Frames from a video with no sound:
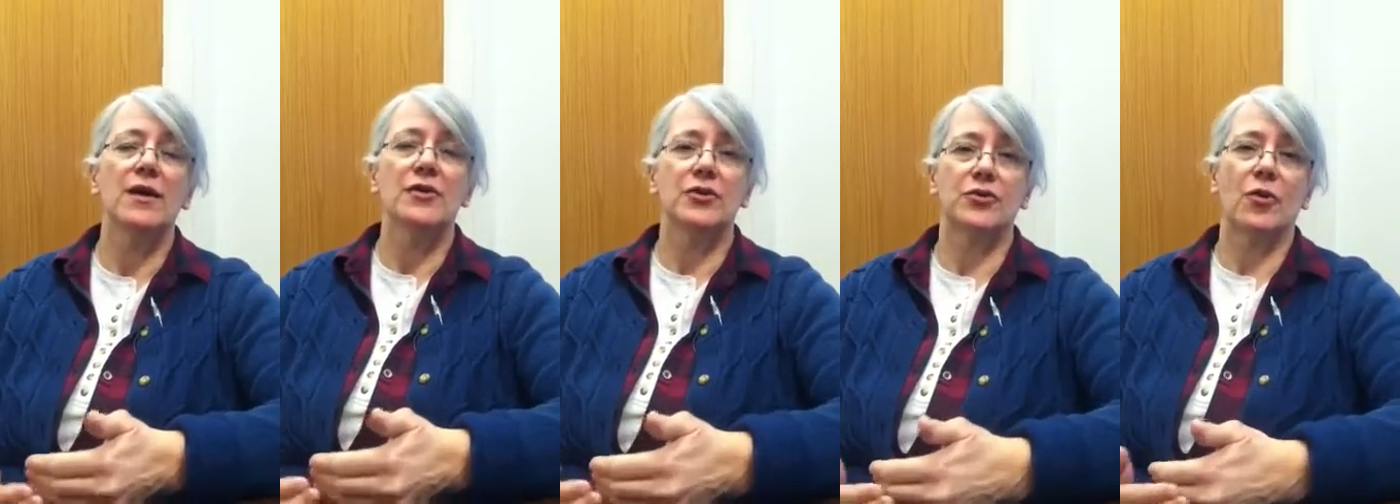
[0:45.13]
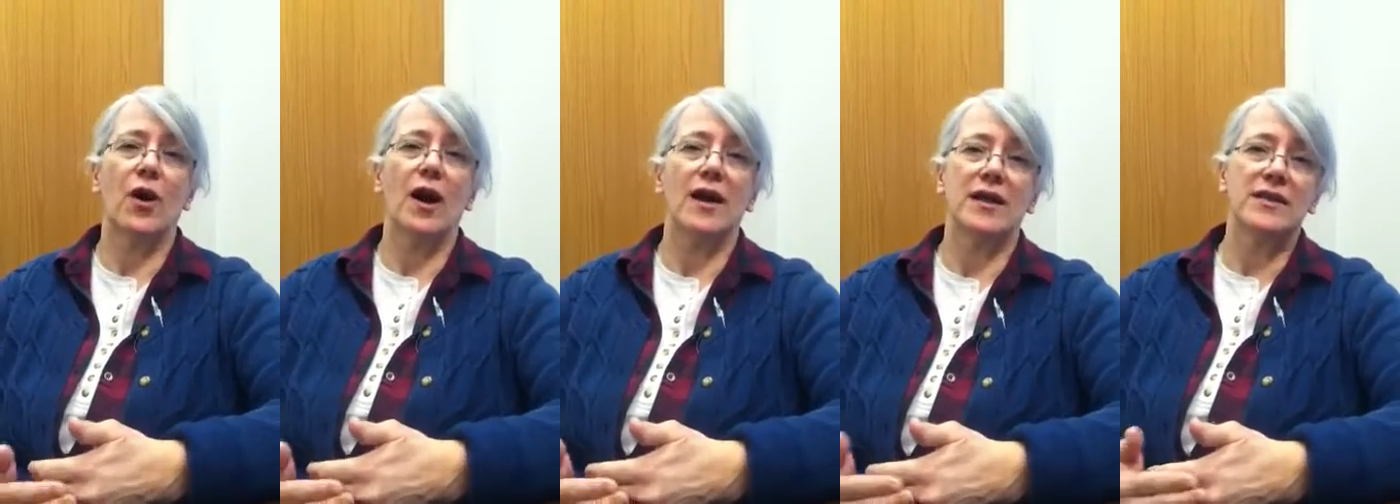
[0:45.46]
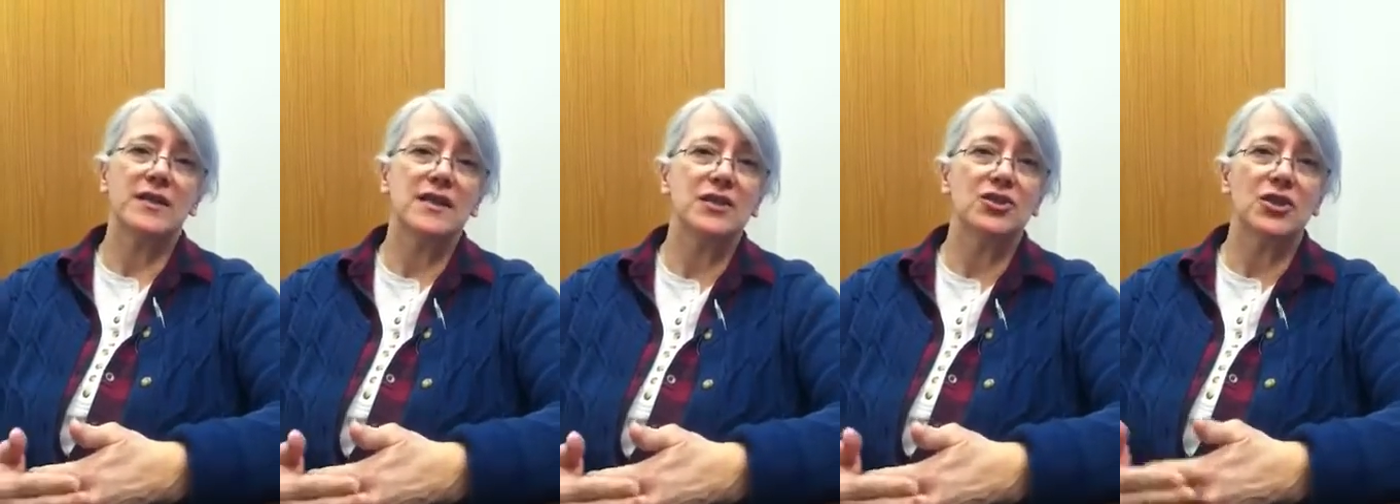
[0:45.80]
to try and
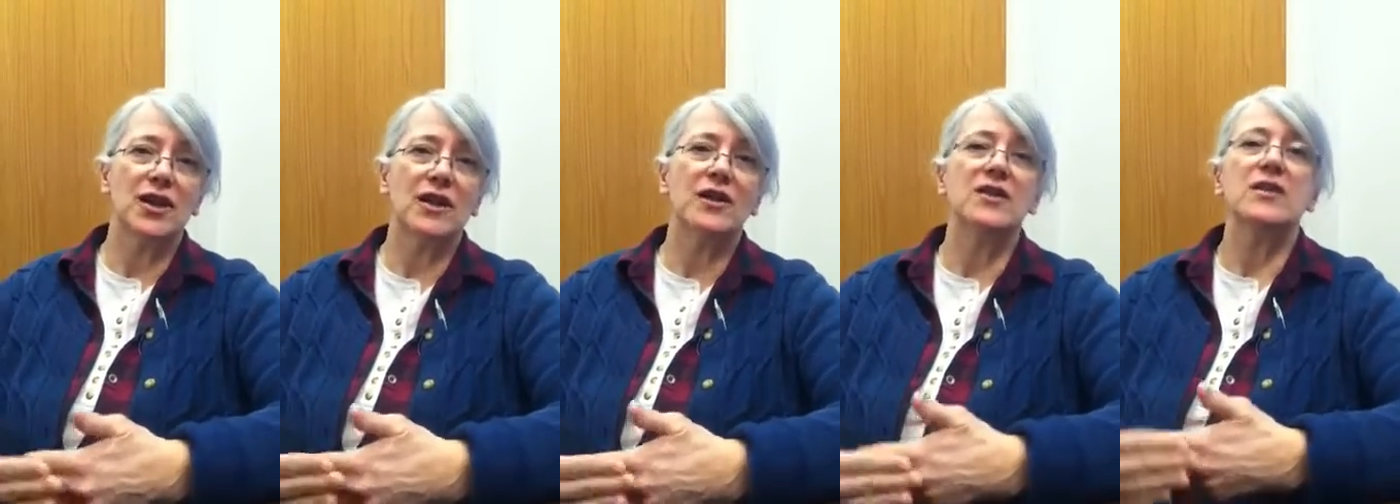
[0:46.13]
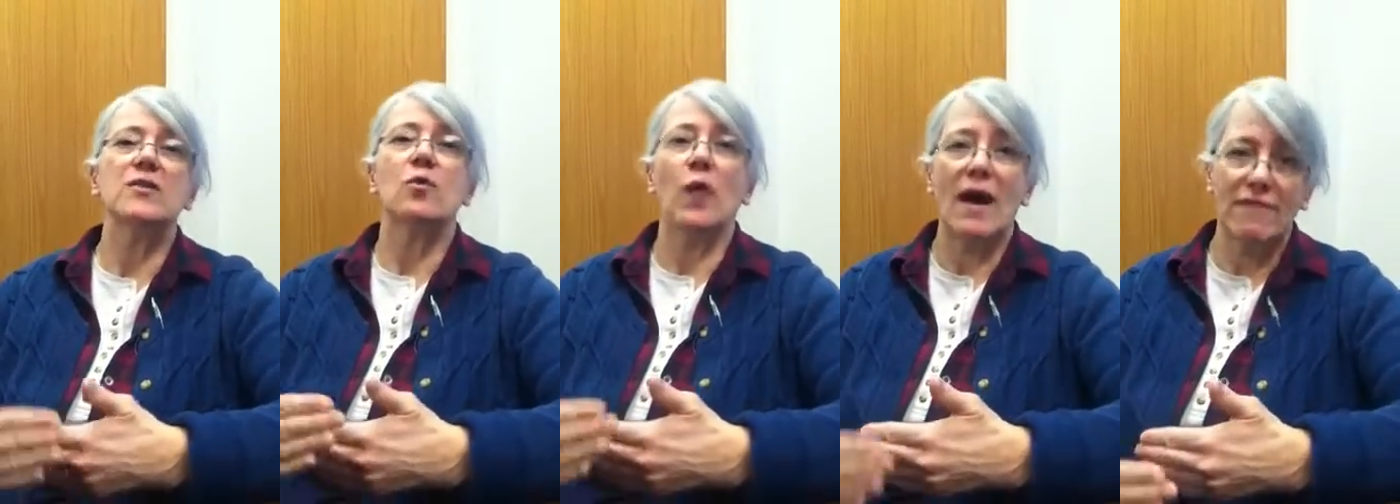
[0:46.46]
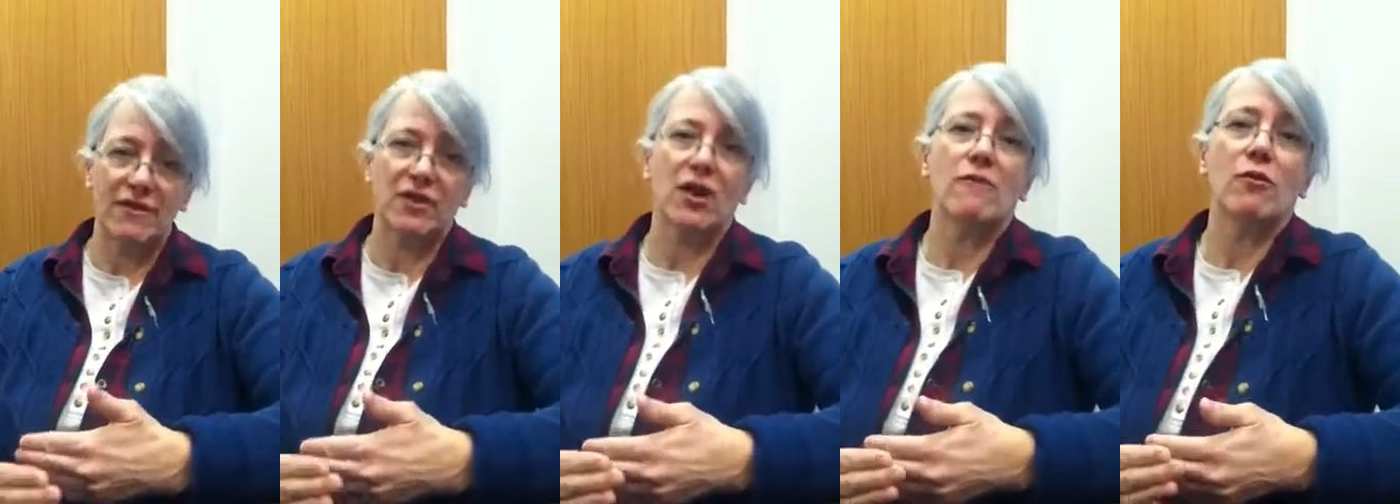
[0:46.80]
teach a
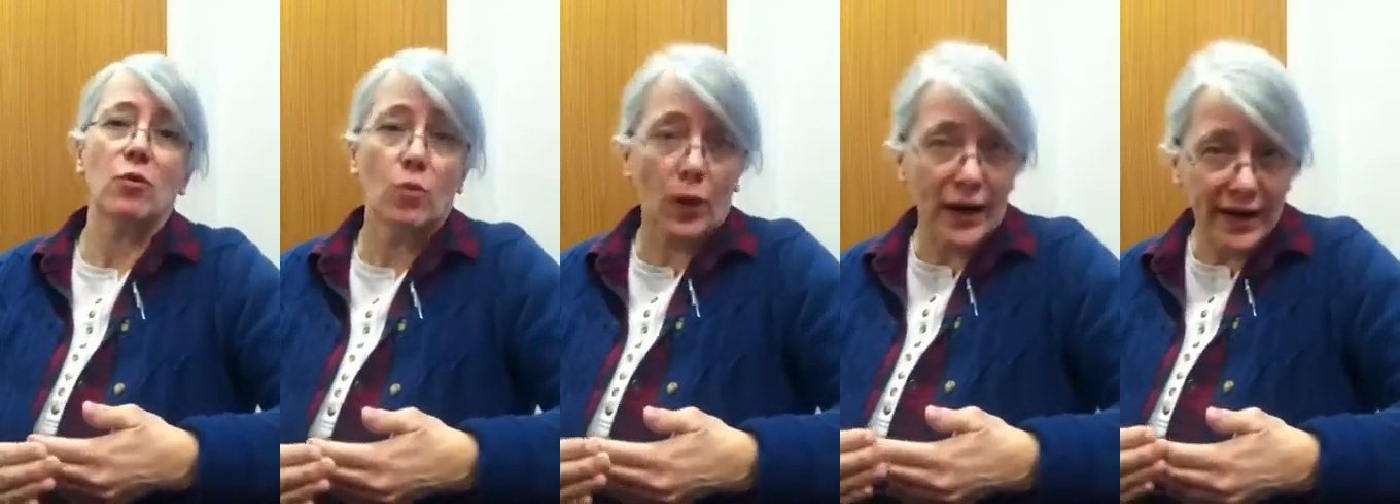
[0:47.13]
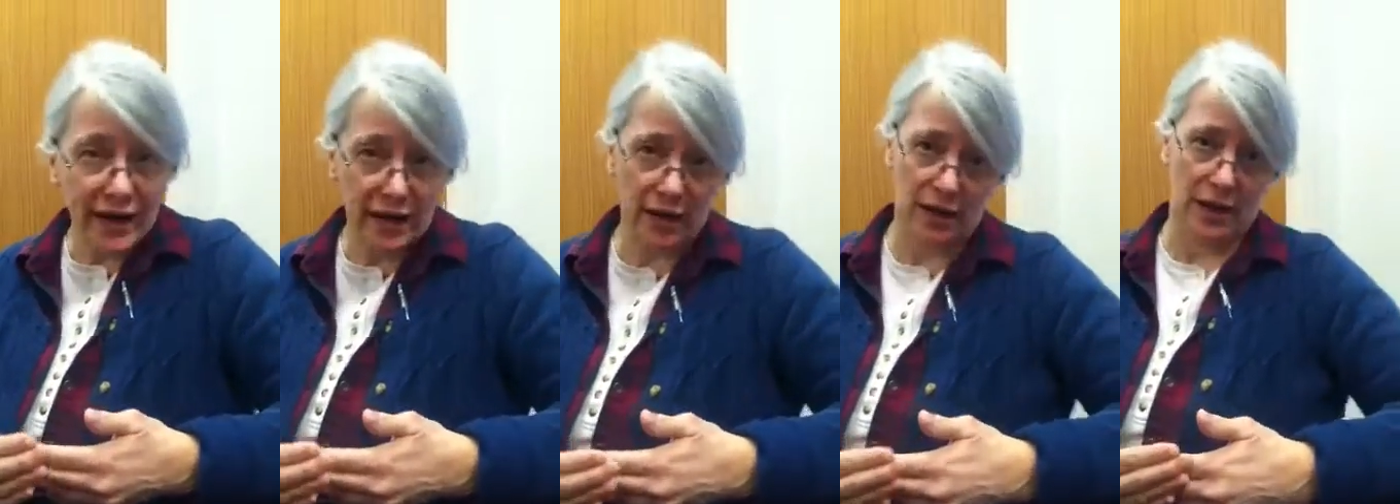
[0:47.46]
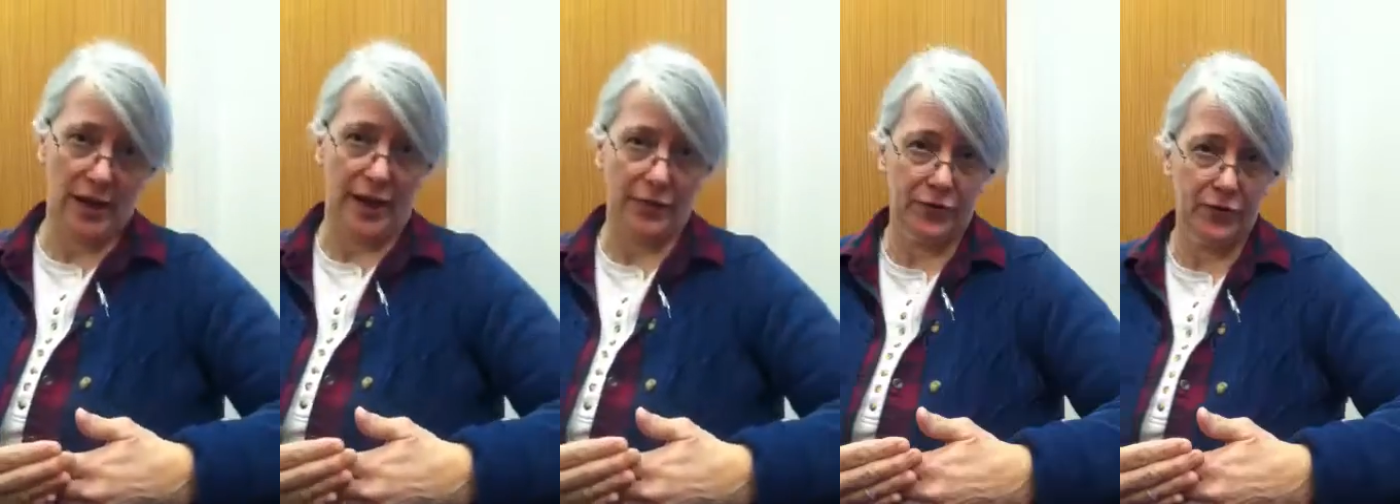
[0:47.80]
graphic novel writing
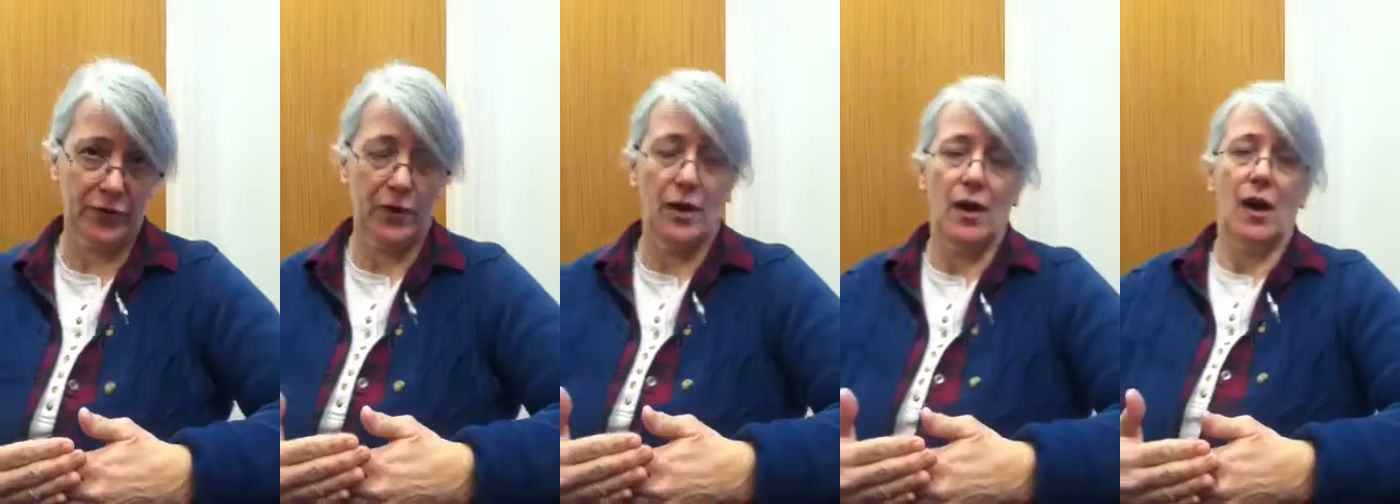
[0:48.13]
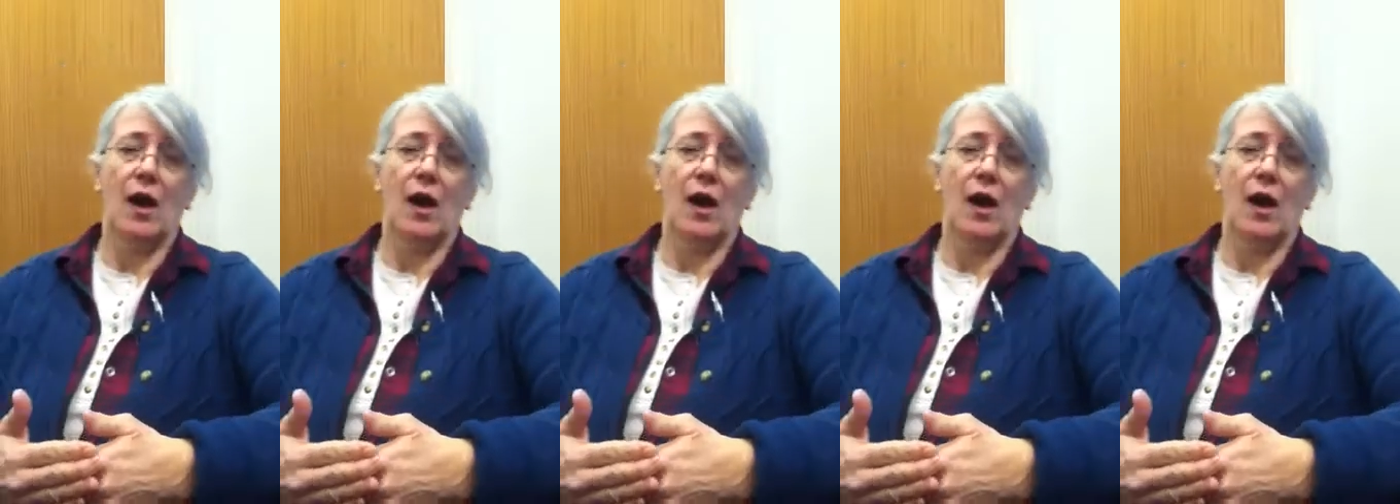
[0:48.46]
class.